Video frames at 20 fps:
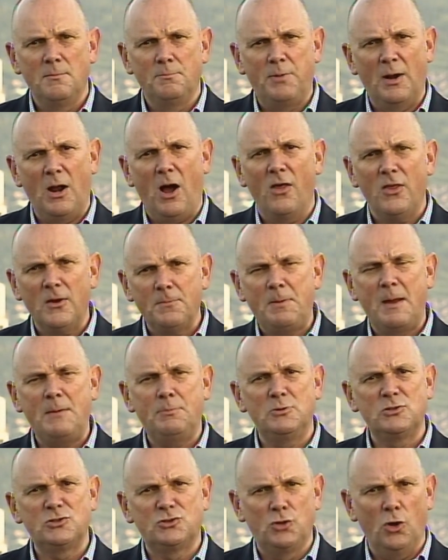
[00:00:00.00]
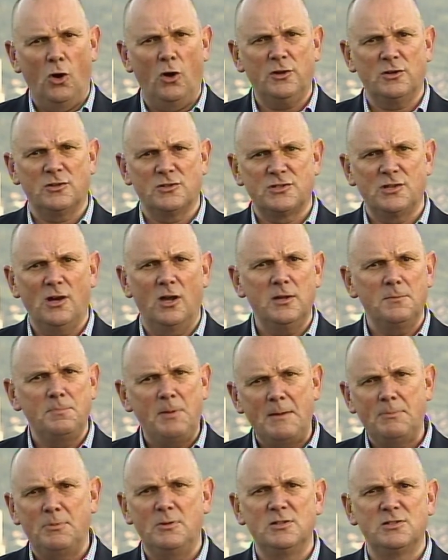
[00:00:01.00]
but other people's daughters, other
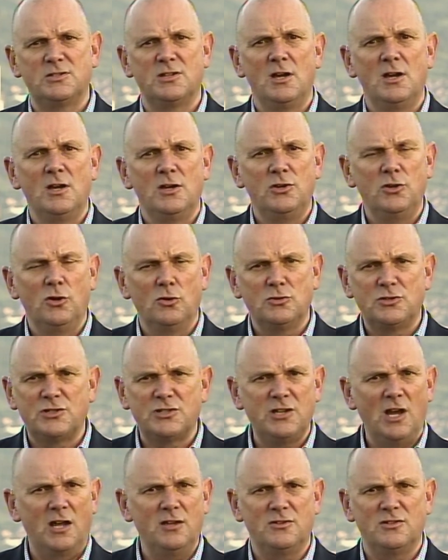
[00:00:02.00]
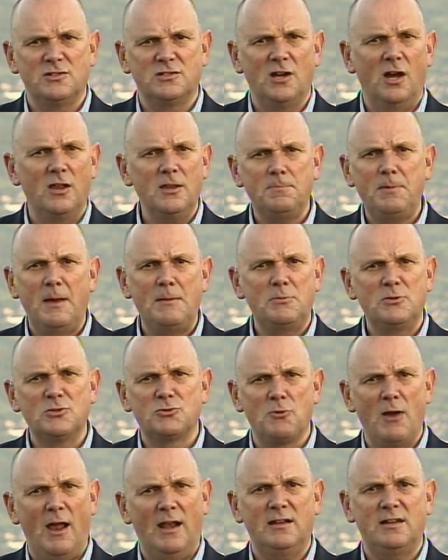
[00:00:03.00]
people's you know sons, other
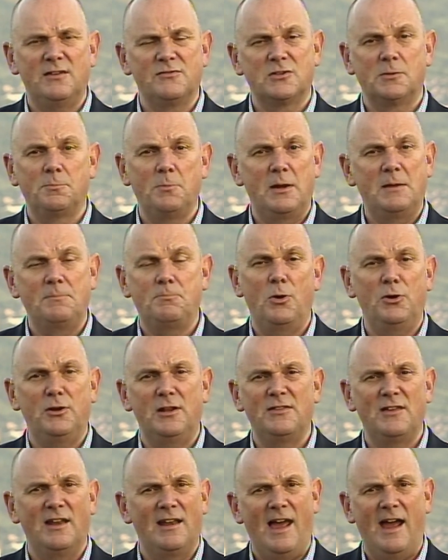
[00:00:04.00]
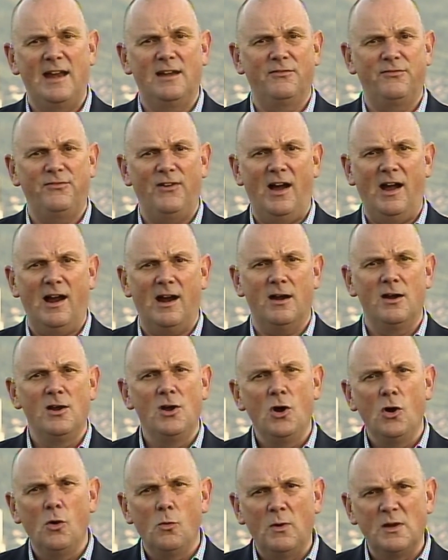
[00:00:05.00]
people's relatives are being put in the line of fire
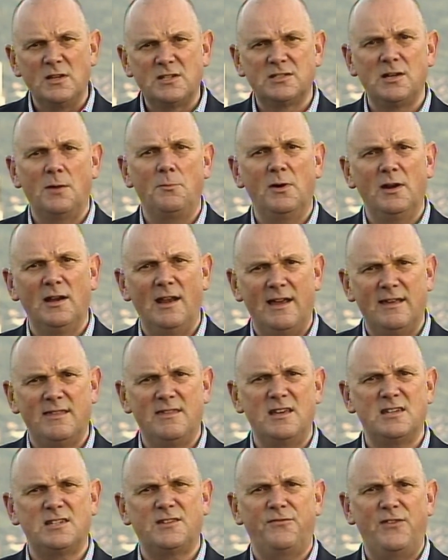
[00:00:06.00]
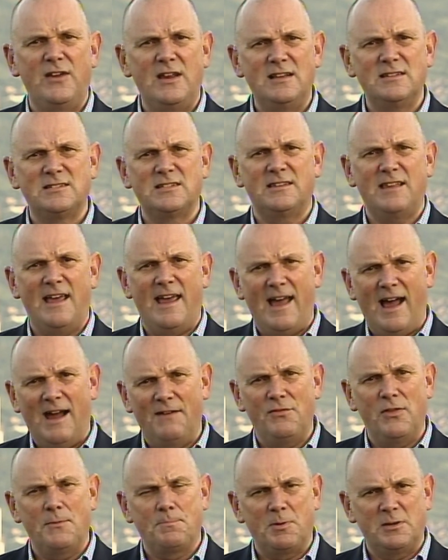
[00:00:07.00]
when someone like this feels that they
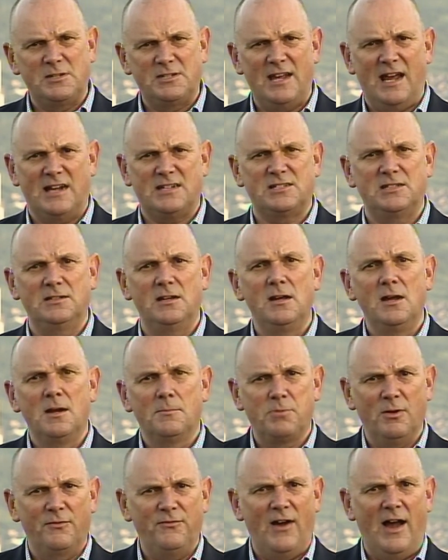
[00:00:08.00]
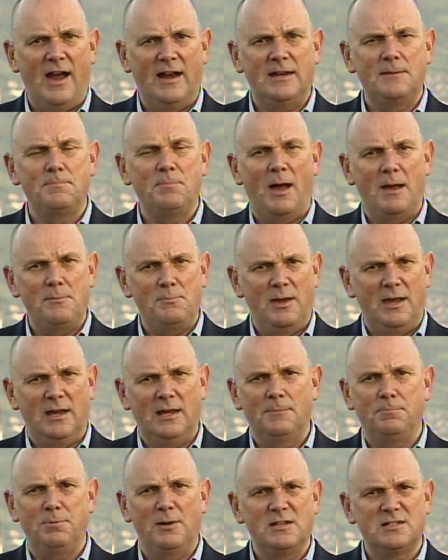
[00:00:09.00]
have the protection provided by
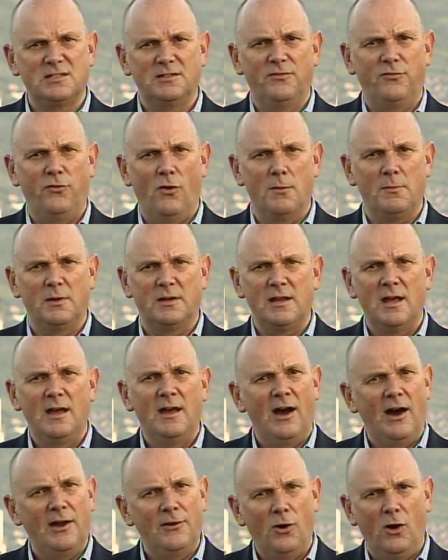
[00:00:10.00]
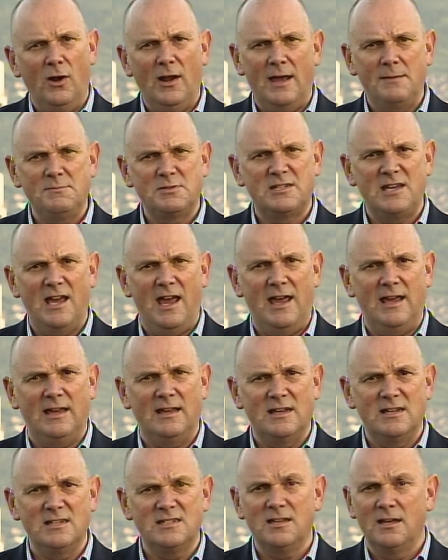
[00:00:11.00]
being a police informant. And all I'm
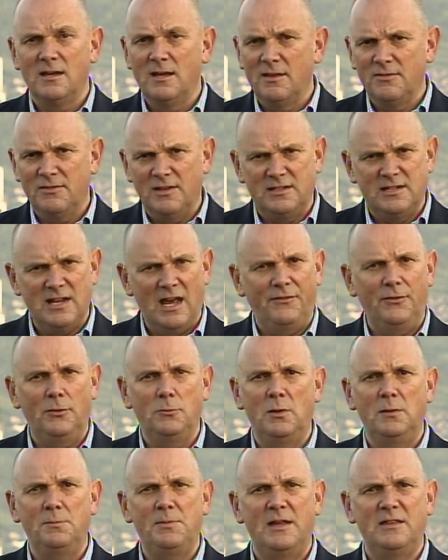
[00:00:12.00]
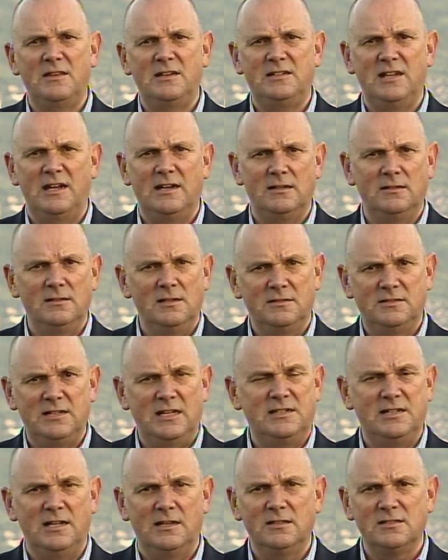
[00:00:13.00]
saying is the devil will be in the detail,
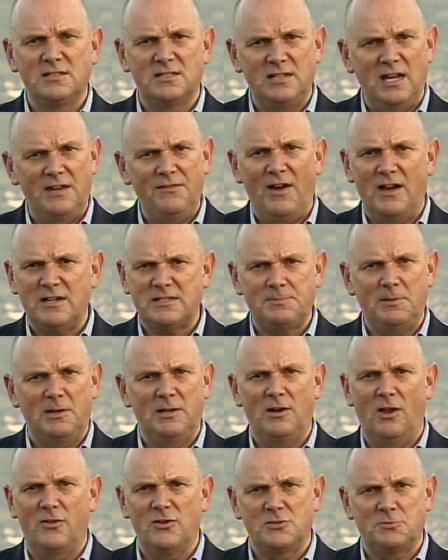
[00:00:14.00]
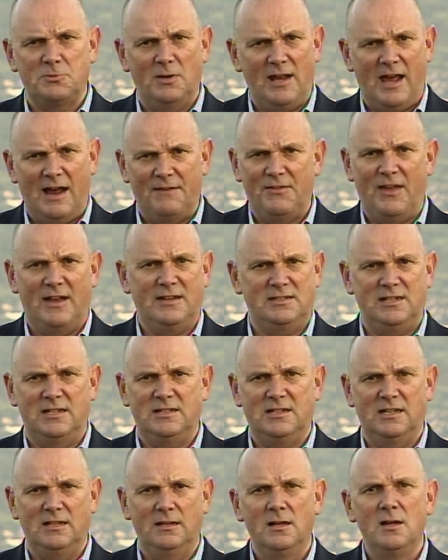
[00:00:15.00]
detail. Steve Ashman and others will have that
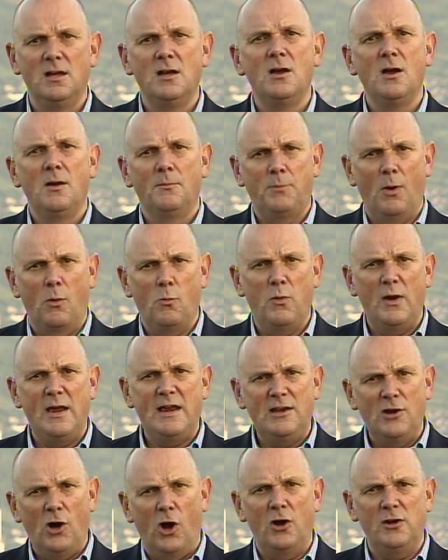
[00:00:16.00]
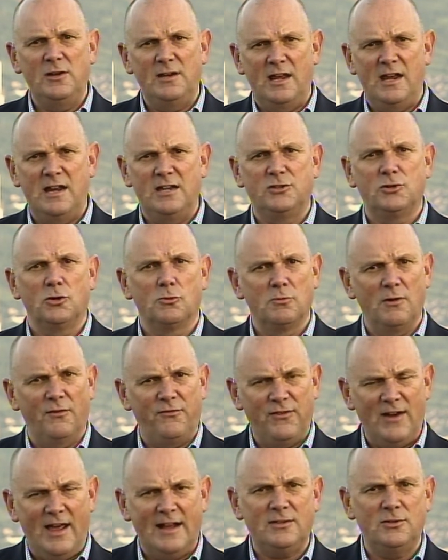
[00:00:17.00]
detail. But we now need to
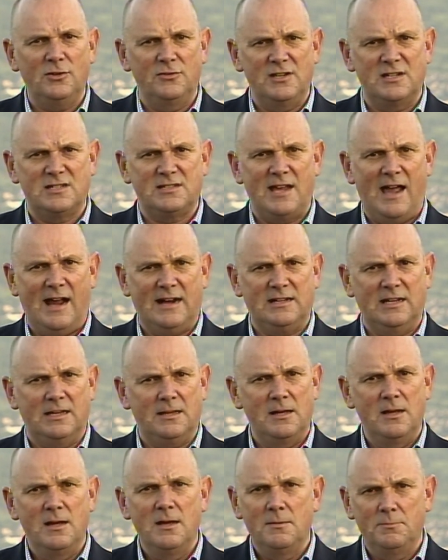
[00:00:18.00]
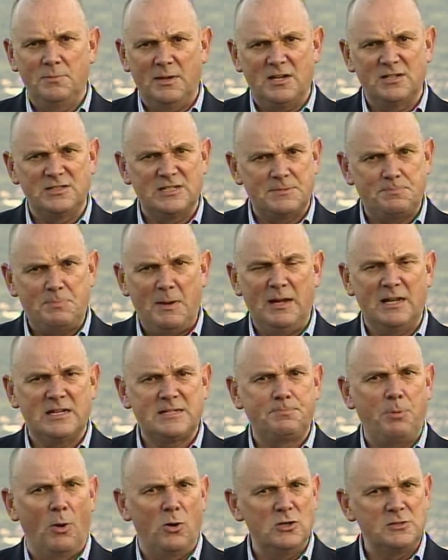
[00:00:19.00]
reflect on this tactic because it's been
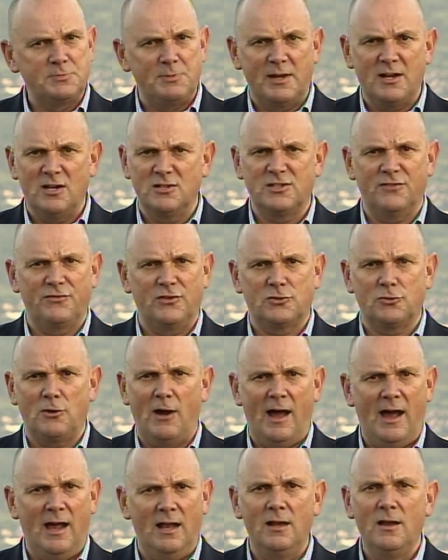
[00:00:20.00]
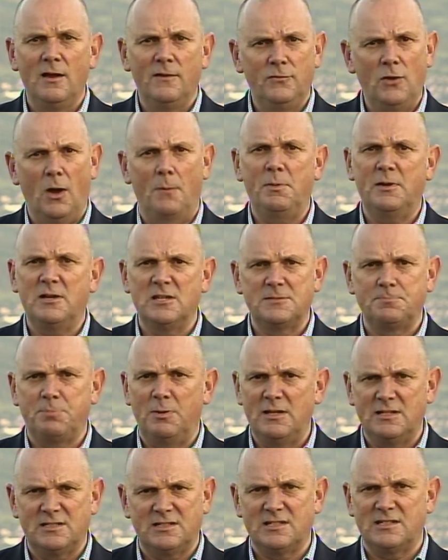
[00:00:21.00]
exposed because of the trial, not because
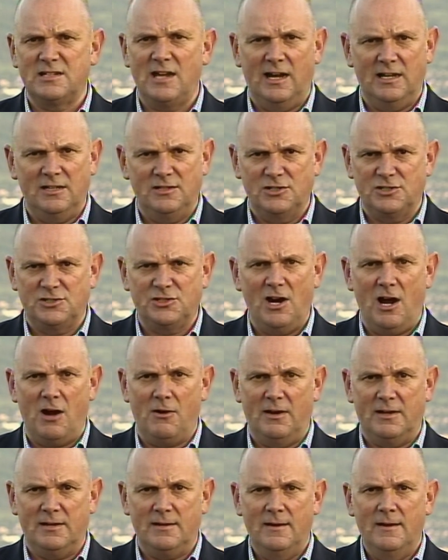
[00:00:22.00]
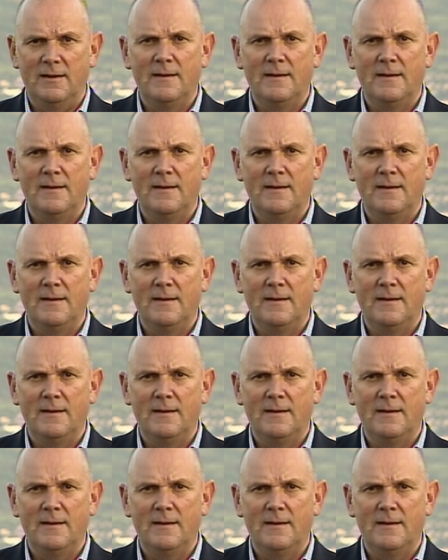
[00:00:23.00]
police decided to share it.